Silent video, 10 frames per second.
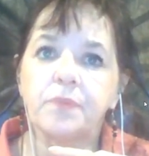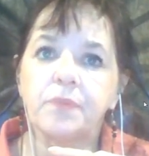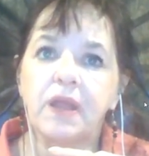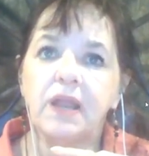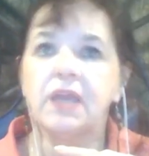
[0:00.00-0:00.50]

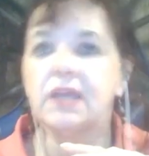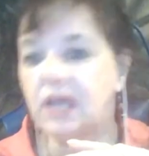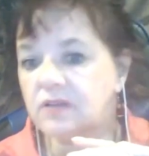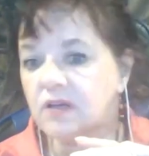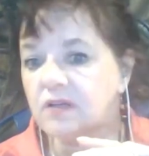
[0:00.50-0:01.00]
like an
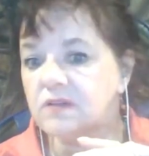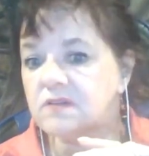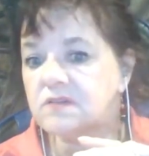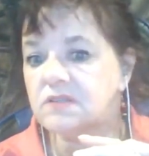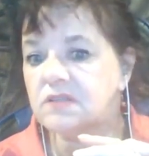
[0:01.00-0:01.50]

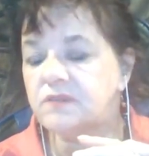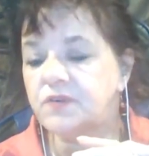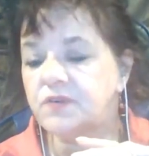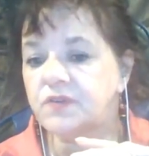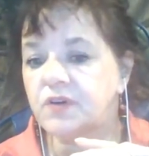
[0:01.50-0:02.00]
adult if
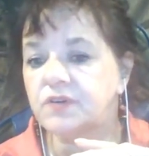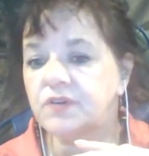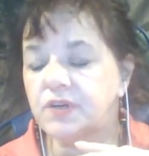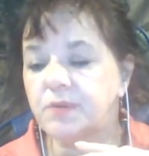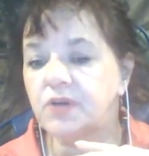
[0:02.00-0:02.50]
you're
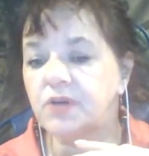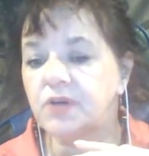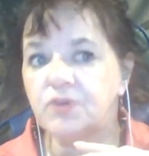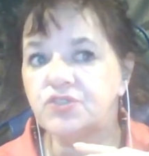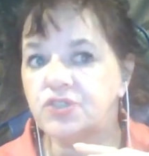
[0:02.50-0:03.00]
talking about
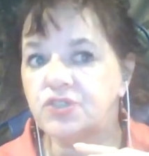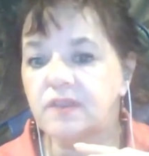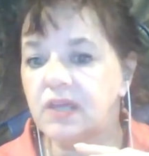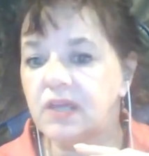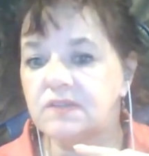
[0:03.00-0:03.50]
emotional
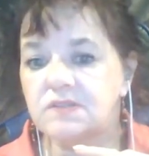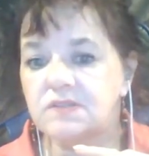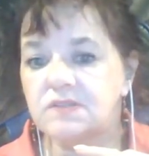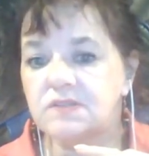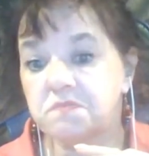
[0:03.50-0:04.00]
things.
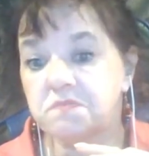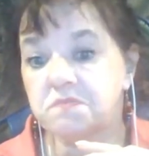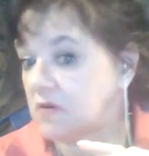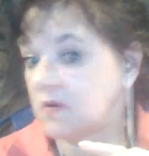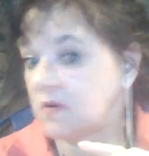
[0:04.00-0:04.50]
They
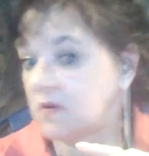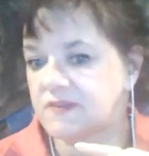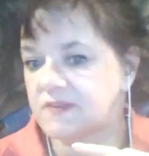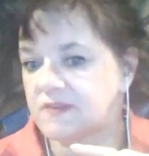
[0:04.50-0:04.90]
don't understand.